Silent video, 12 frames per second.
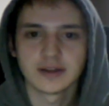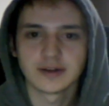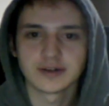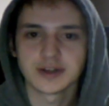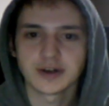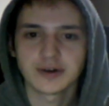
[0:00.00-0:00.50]

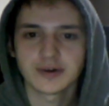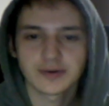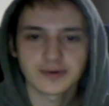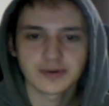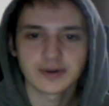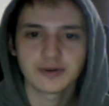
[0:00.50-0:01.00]
There's
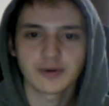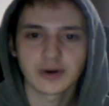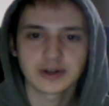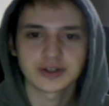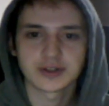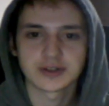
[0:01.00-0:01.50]
no new
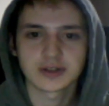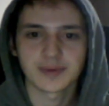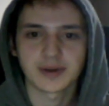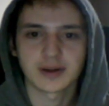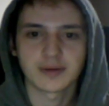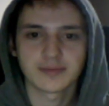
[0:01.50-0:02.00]
questions
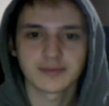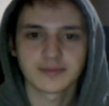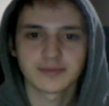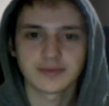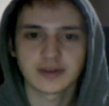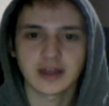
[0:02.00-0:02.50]
coming up.
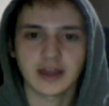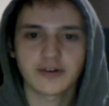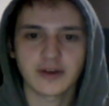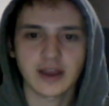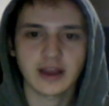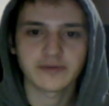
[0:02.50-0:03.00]
Get
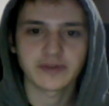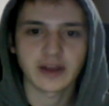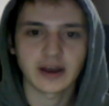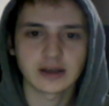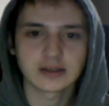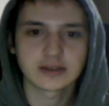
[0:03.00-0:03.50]
creative,
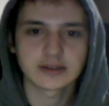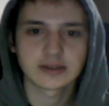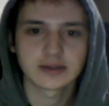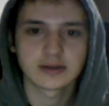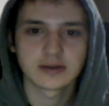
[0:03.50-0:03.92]
guys.